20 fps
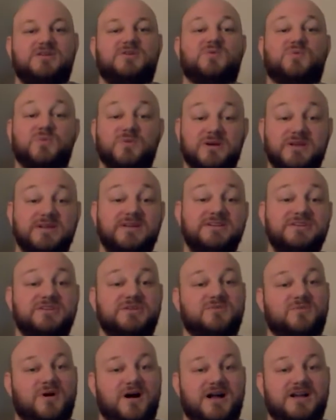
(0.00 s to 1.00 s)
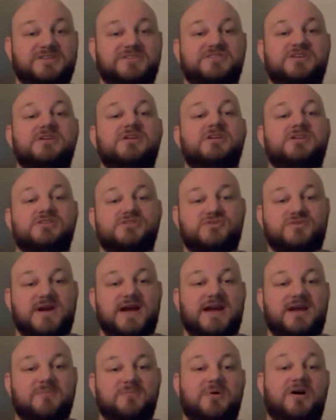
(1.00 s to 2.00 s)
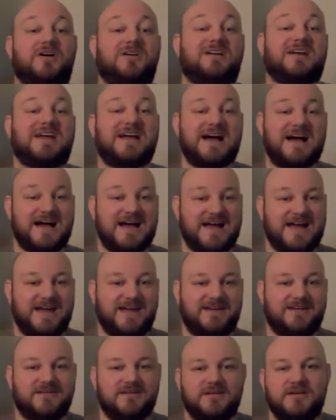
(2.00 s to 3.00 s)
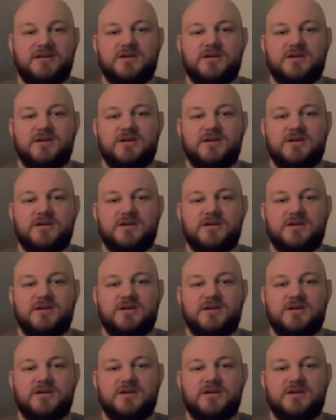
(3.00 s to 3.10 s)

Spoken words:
you really should watch Dragon Ball Kai,